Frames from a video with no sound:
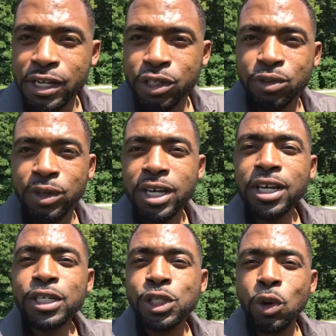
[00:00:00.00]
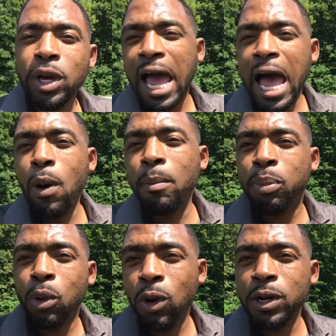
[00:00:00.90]
industry, showing how
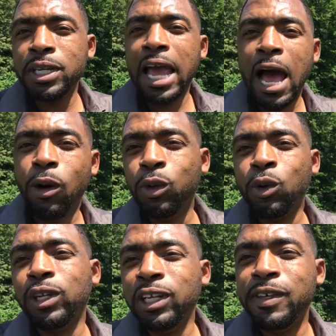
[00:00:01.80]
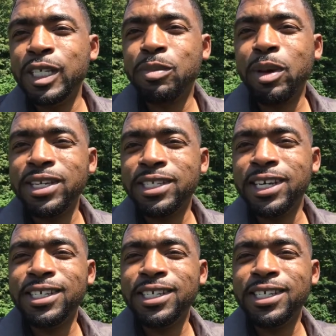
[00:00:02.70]
important the outdoor living space